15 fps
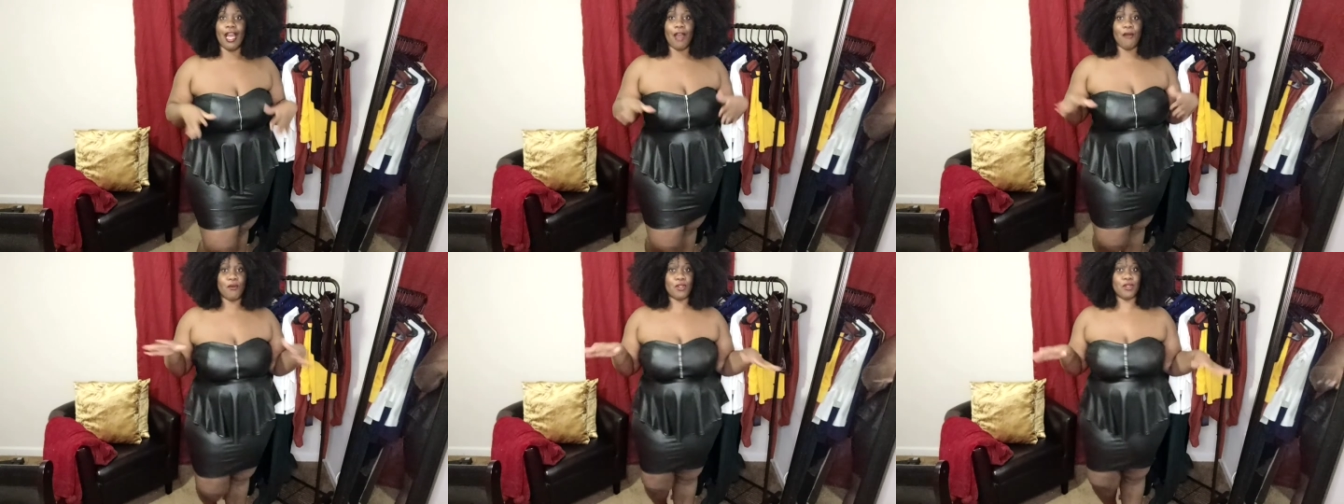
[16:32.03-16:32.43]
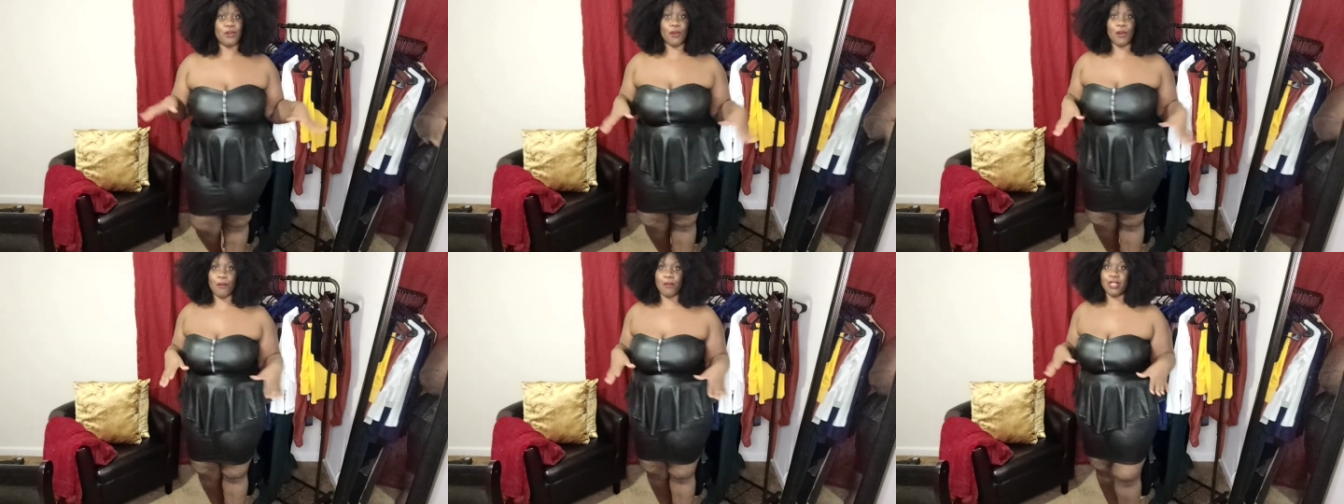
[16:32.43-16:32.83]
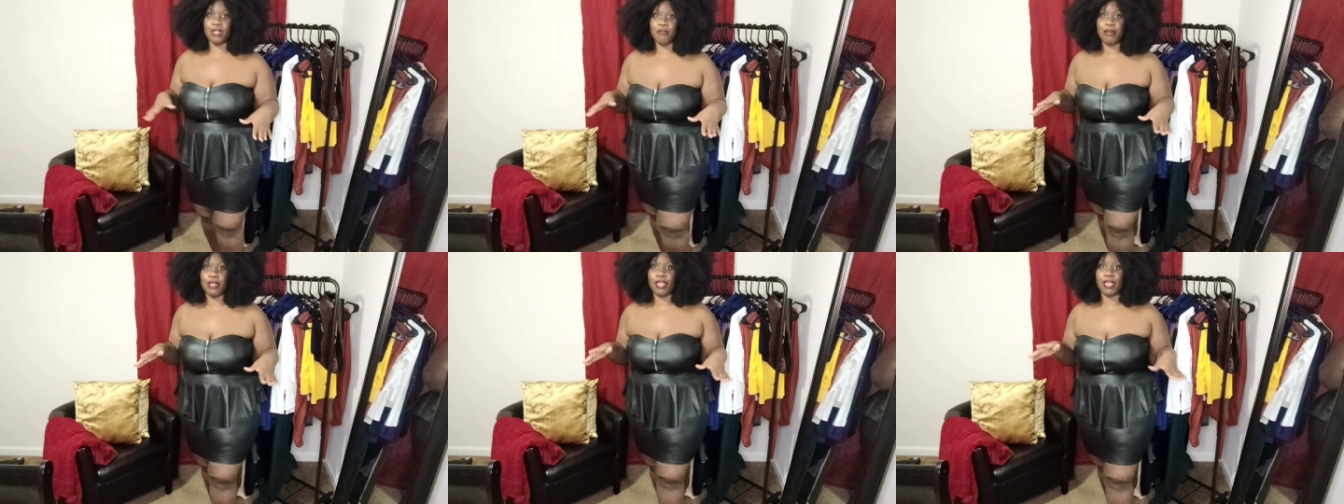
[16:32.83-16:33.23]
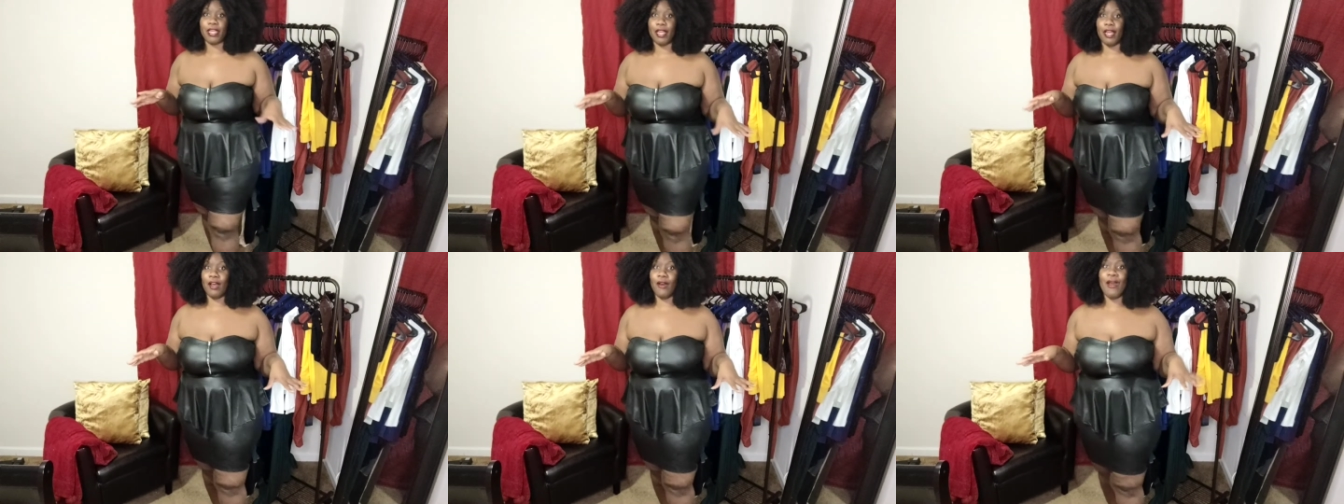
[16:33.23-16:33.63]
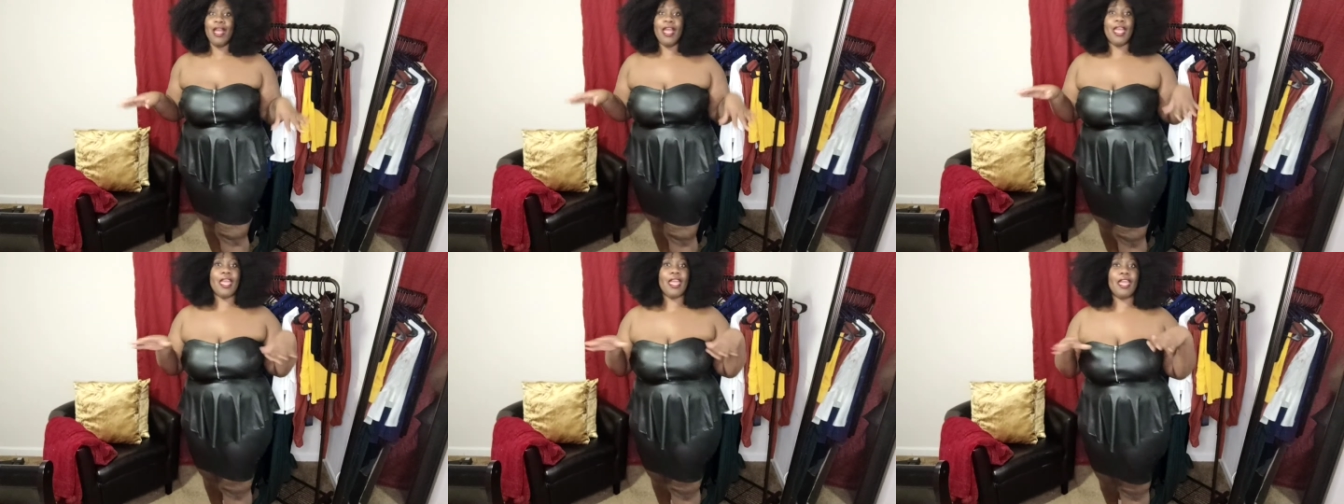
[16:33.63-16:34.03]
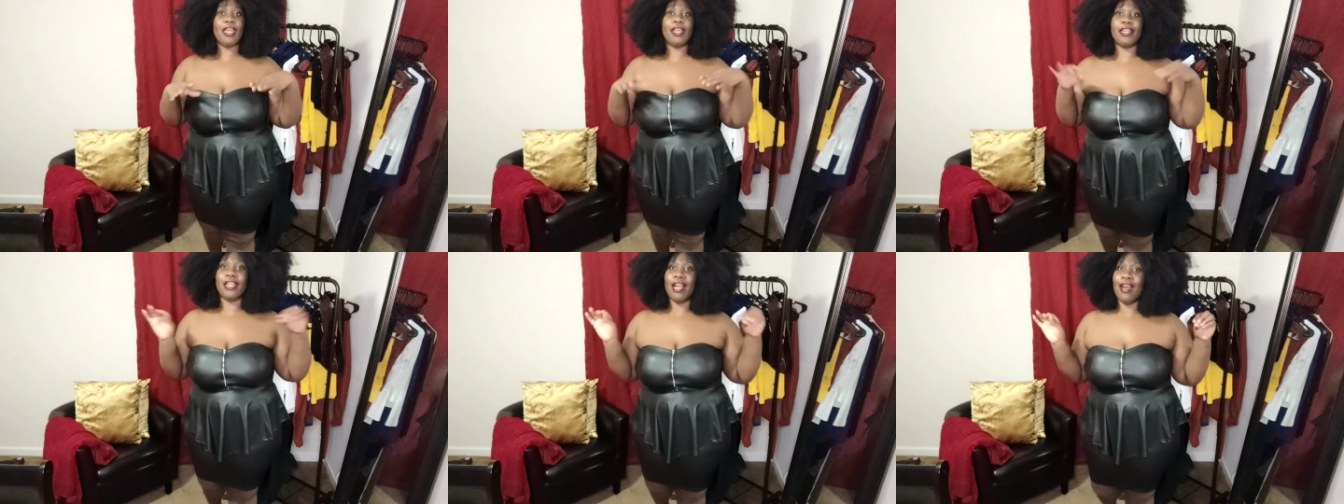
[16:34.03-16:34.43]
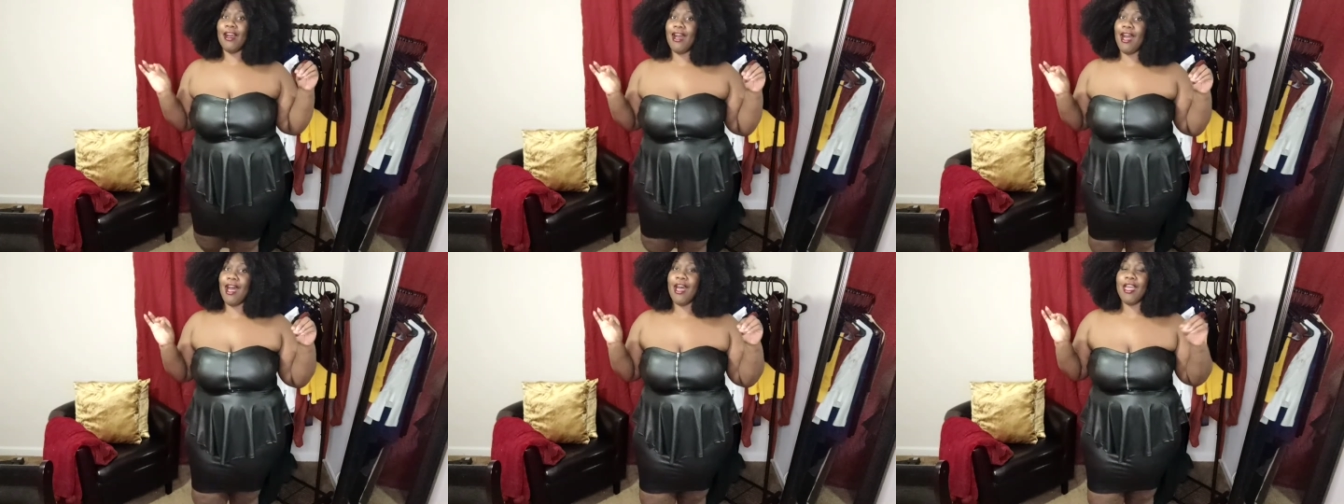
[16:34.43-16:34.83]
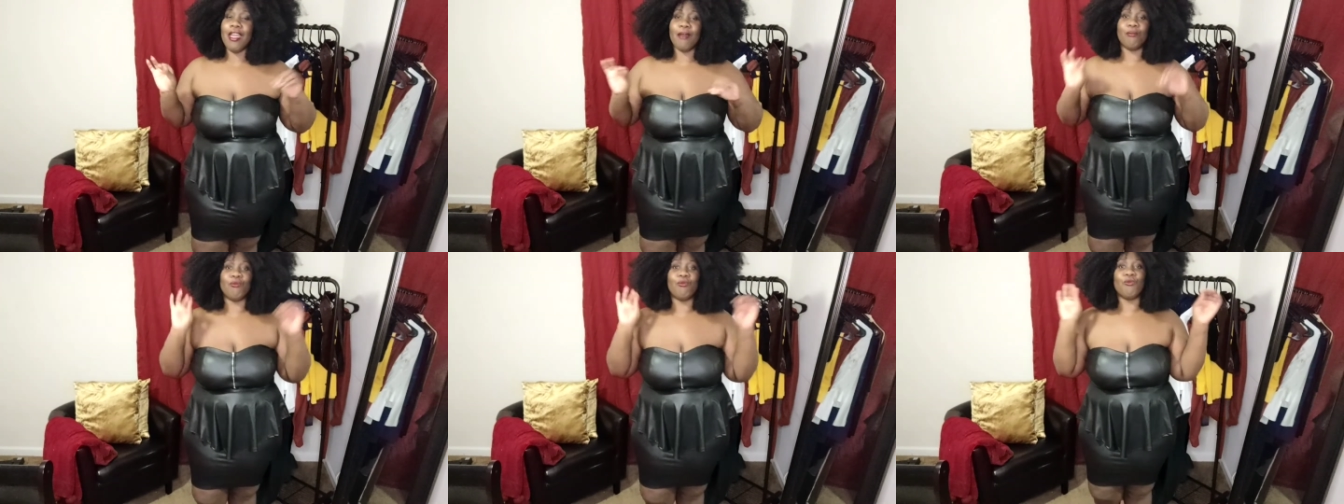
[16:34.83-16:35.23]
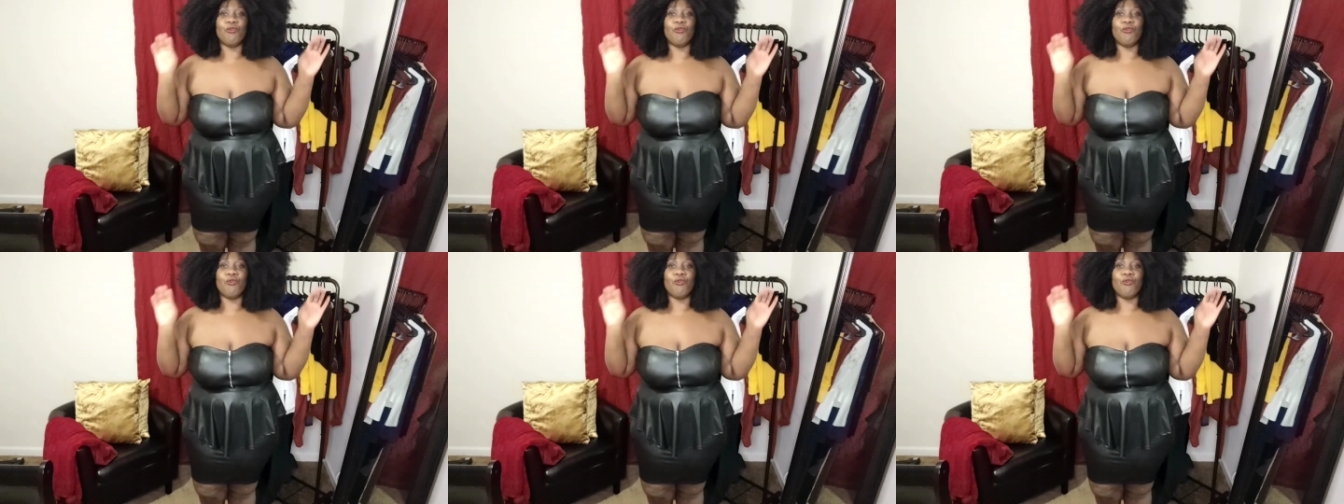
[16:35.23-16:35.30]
would normally pick out and y'all I am